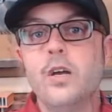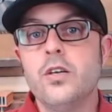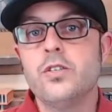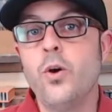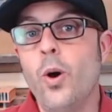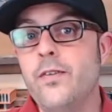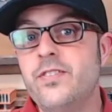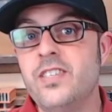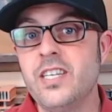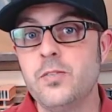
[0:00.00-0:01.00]
So if
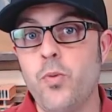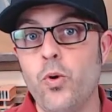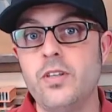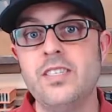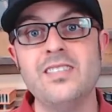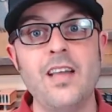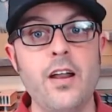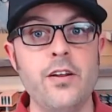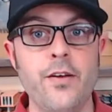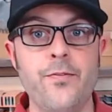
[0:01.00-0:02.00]
6 ports is not
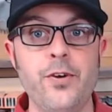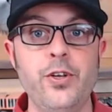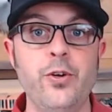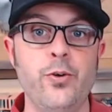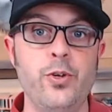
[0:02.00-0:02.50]
enough for you,